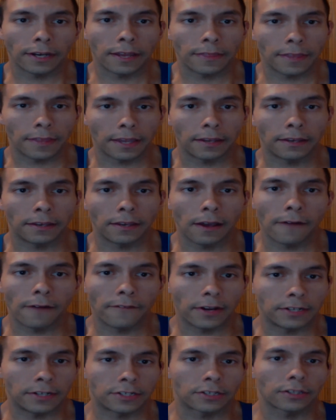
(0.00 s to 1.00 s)
and then
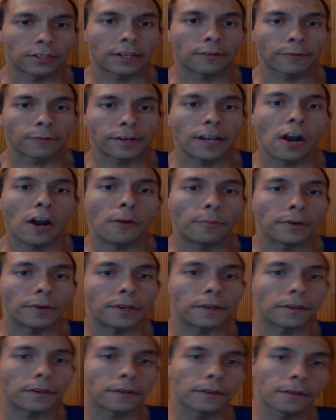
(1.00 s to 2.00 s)
eventually
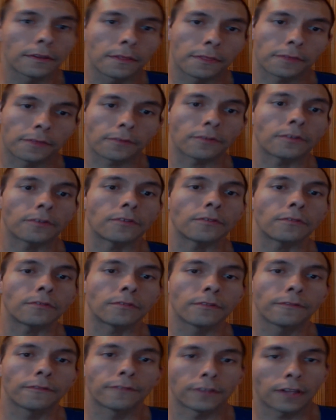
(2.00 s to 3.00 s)
reopened through
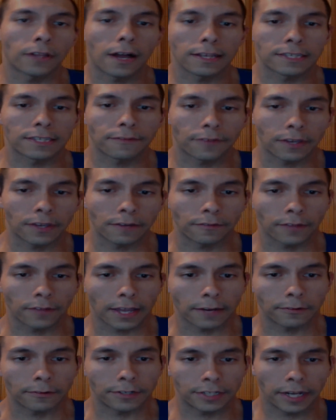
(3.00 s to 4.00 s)
philosophy of
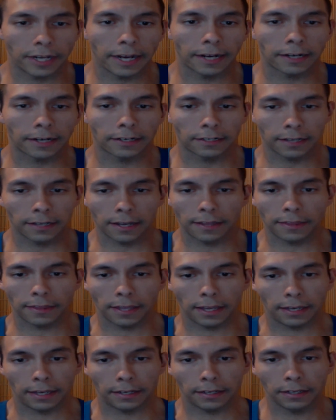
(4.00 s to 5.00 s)
language here, and
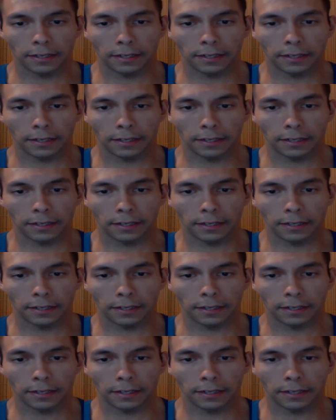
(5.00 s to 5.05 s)
then